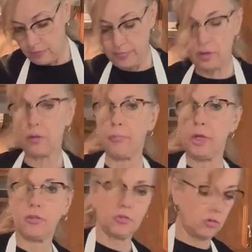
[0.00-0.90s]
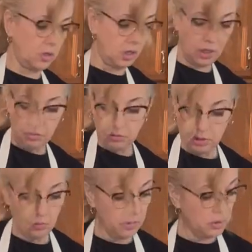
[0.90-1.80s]
I'm not the best cutter
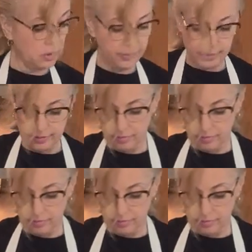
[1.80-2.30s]
in the world, but